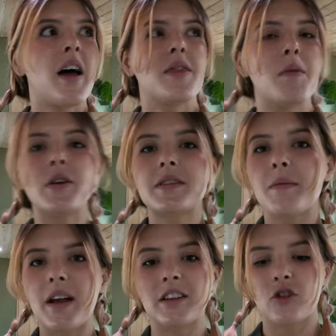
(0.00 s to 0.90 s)
the most
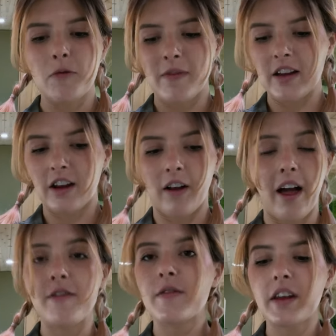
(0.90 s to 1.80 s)
amazing trip of my entire
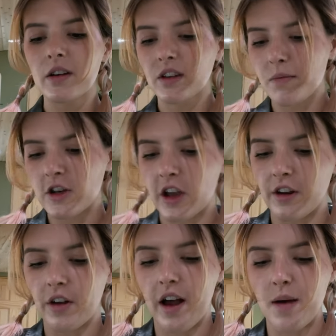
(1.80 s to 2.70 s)
life. The video is on my
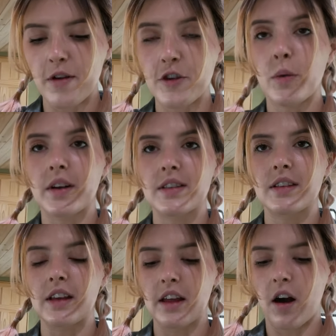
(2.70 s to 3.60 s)
channel if you want to
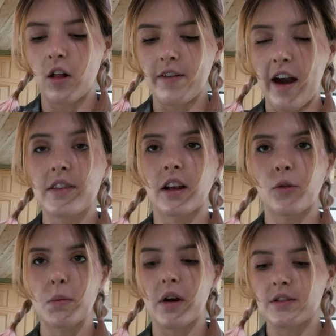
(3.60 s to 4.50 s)
see all of that. It's like a
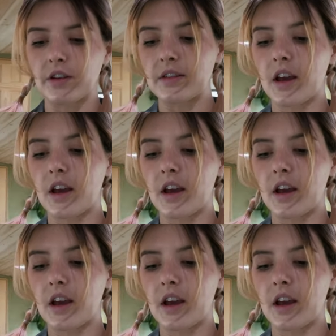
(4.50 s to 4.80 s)
3-part series.